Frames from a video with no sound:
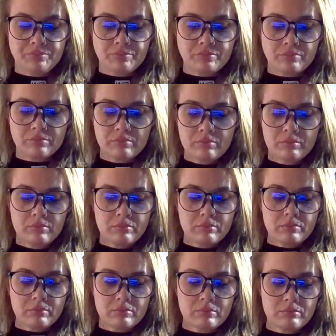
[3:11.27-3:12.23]

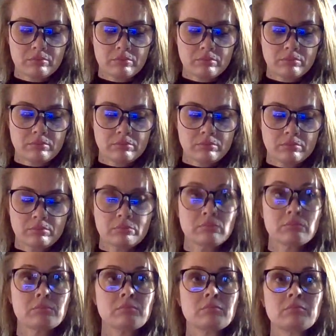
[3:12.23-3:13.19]

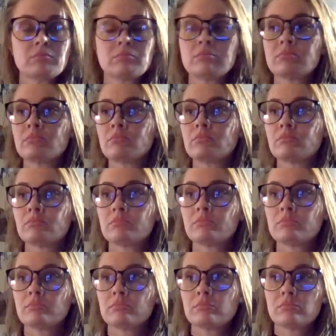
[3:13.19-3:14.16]

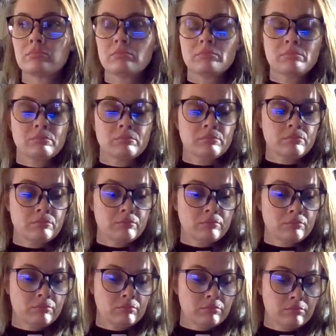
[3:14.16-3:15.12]

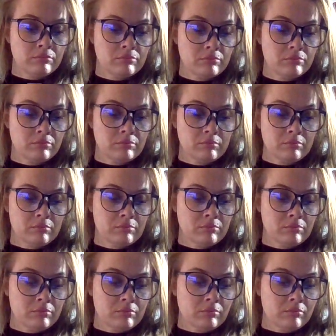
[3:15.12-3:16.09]

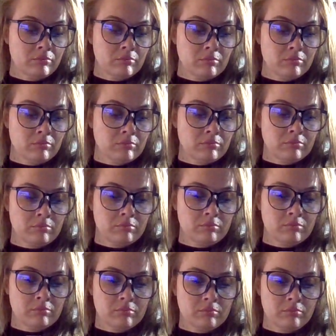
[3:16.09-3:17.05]

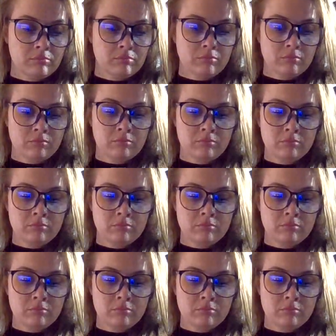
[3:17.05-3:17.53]
(no one is talking)